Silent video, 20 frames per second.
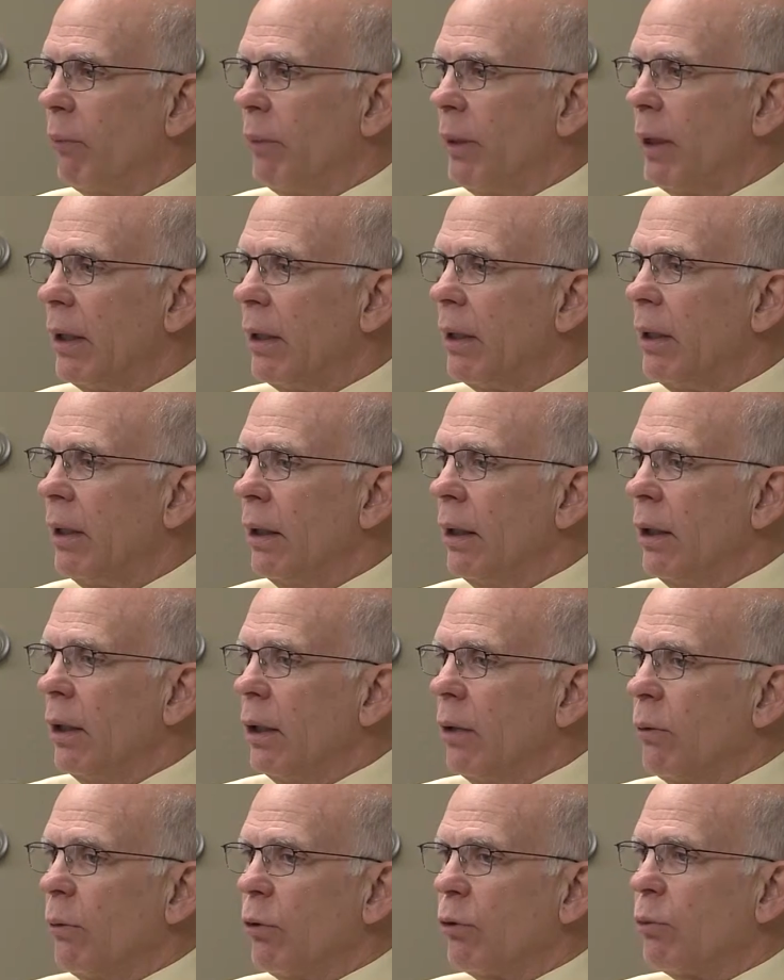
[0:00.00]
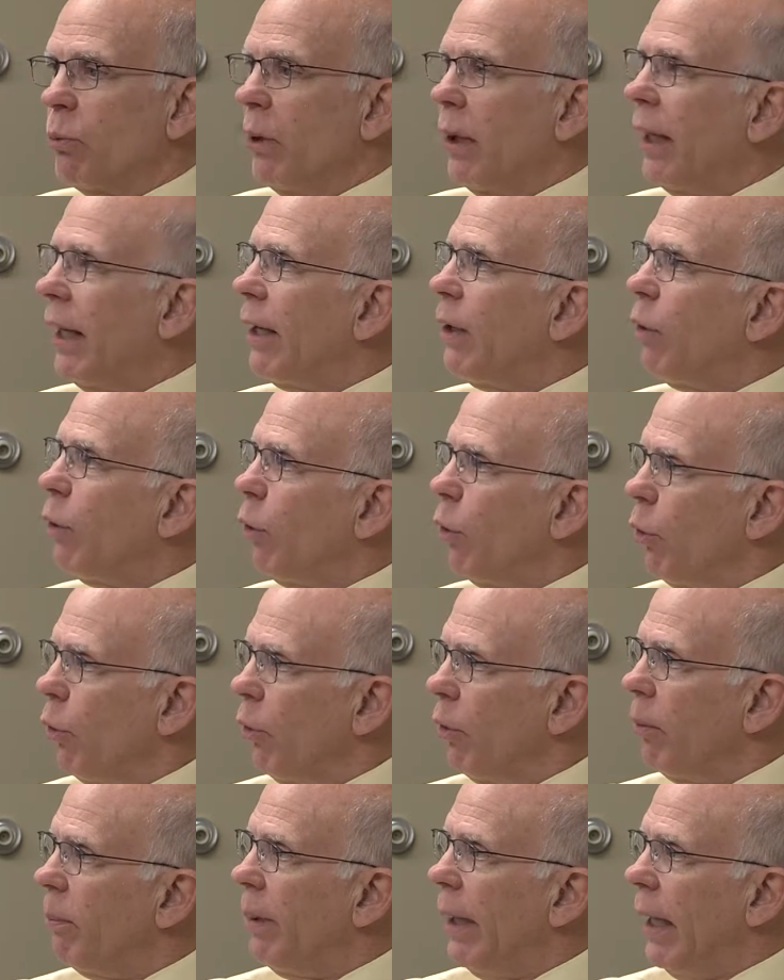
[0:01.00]
me was when I
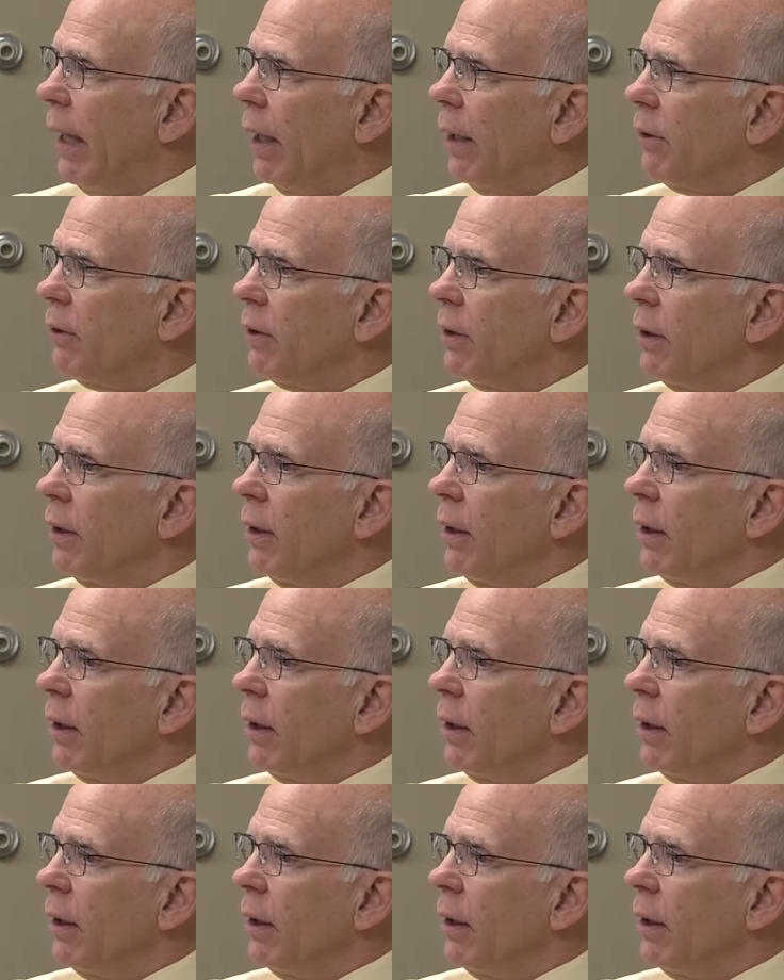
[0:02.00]
heard about